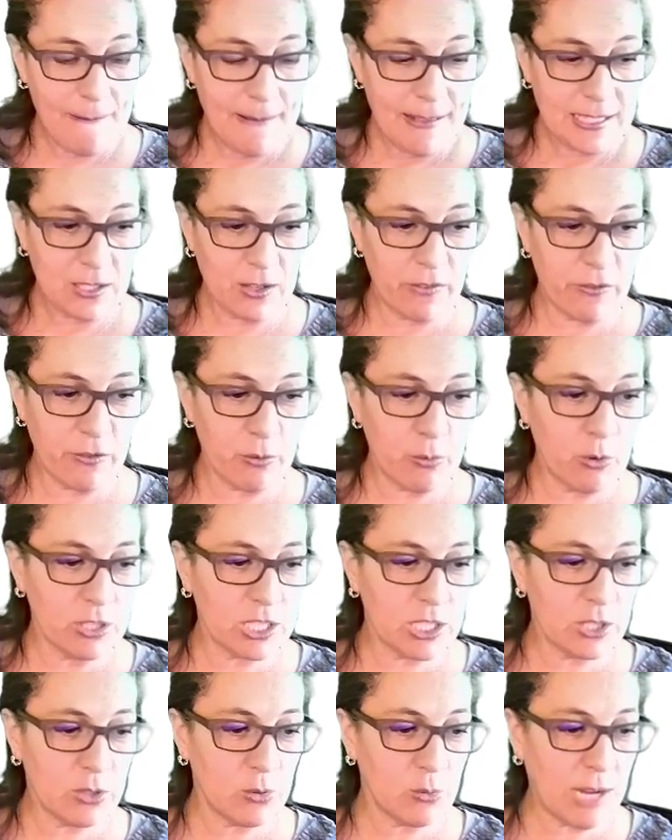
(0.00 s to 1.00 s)
So if you
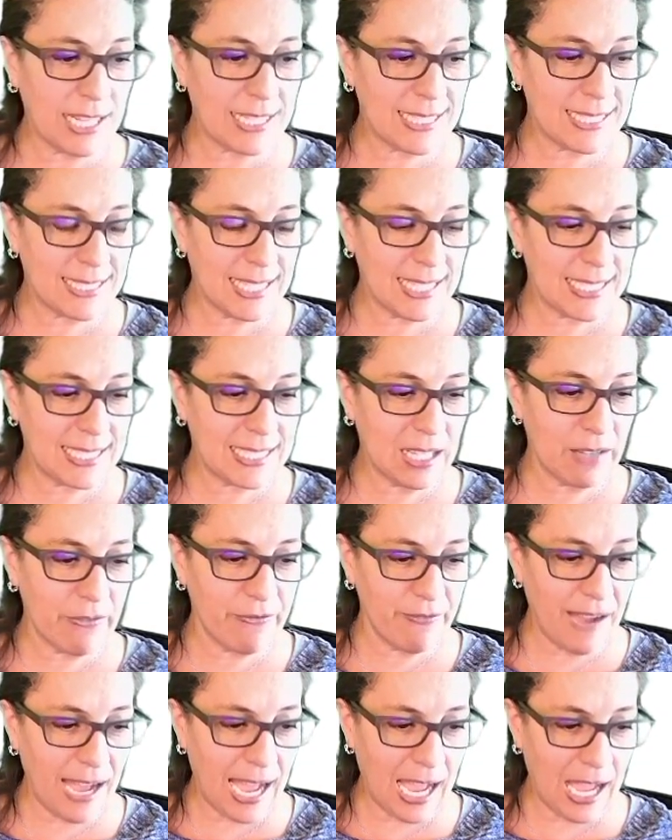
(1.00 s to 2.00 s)
wanted to write
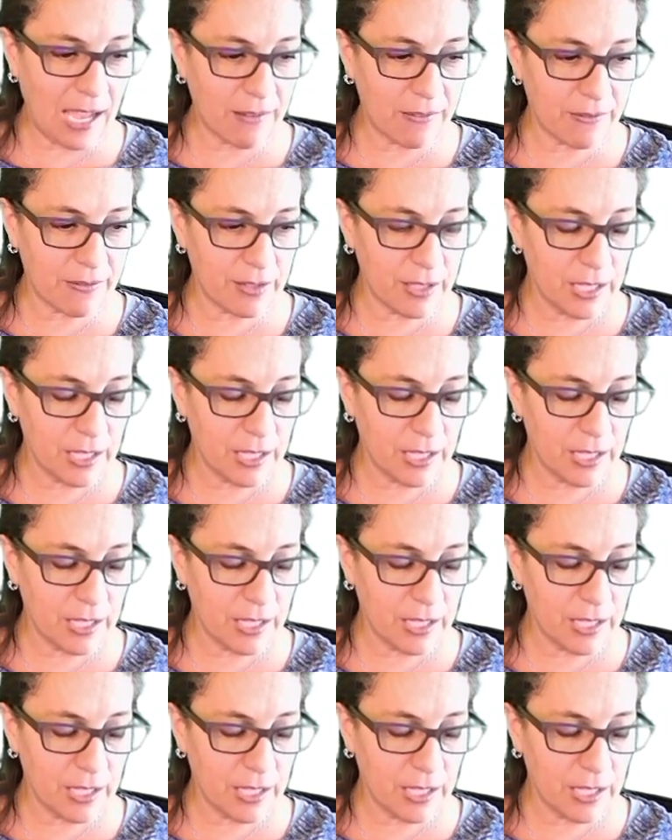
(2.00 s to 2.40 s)
65,